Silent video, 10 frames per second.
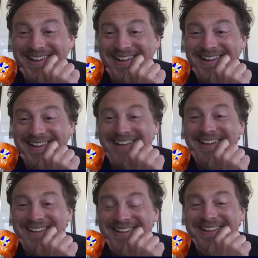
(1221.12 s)
to the
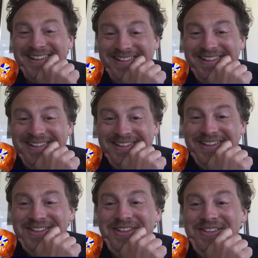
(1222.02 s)
beach.
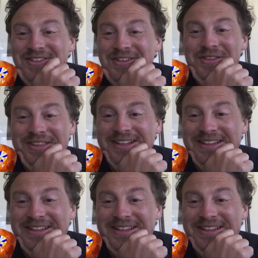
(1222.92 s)
So it